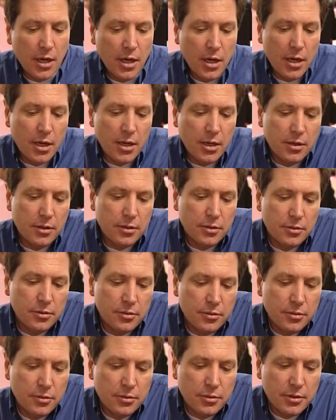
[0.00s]
Uh,
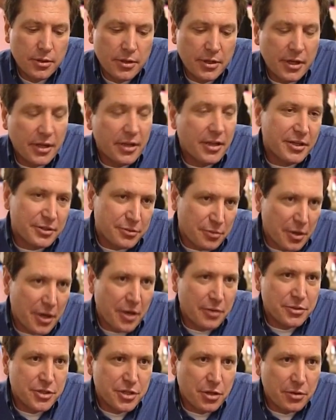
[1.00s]
and, and, that's what
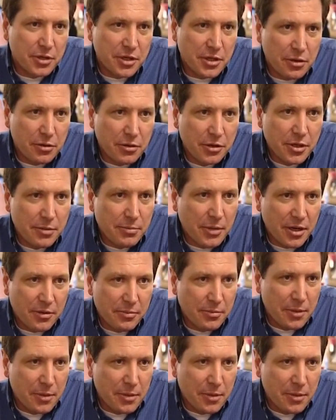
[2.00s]
I was joking earlier about.